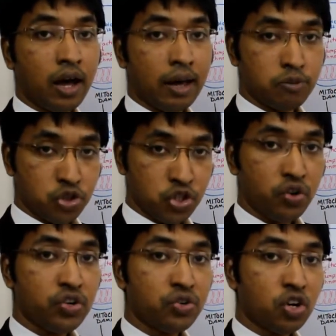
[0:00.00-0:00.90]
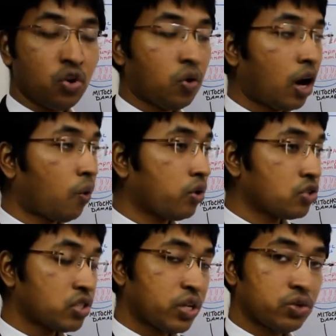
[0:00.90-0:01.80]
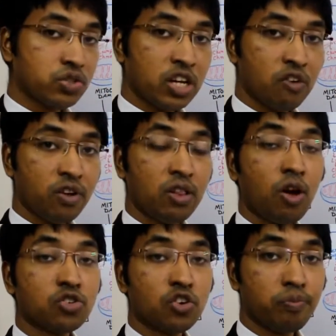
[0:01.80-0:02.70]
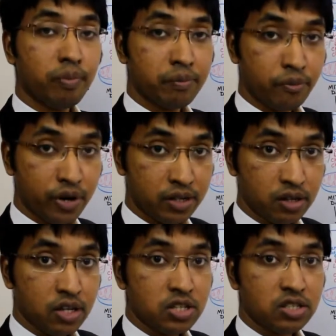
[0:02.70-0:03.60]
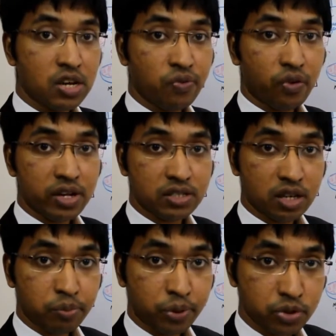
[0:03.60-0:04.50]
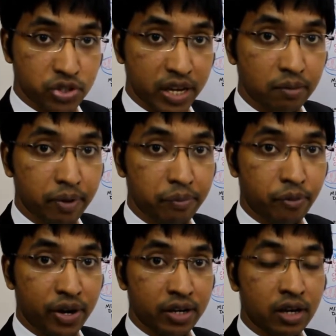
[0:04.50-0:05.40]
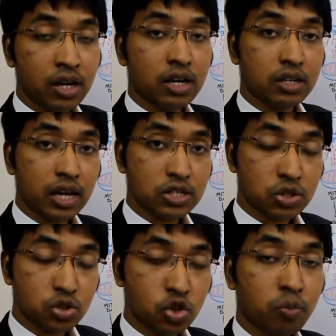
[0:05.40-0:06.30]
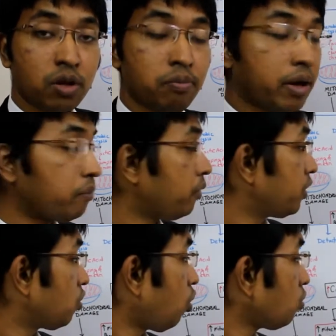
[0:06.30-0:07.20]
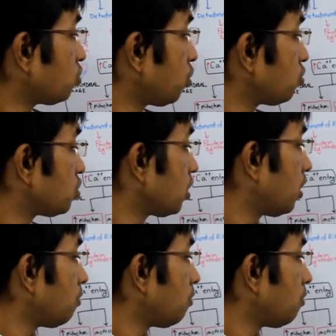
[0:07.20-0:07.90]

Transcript: I'm sure you know our cells have a lot of membrane, say for example cell membrane, lysosomal membrane. All those